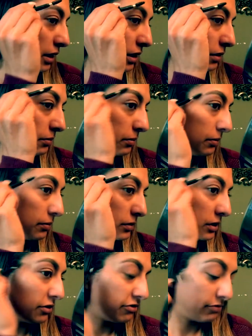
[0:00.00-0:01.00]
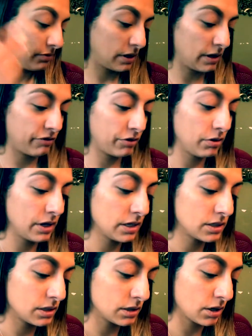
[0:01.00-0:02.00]
And if you need
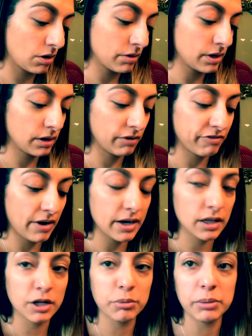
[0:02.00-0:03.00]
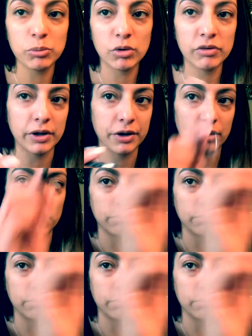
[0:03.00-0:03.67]
to go in and define a little bit more of like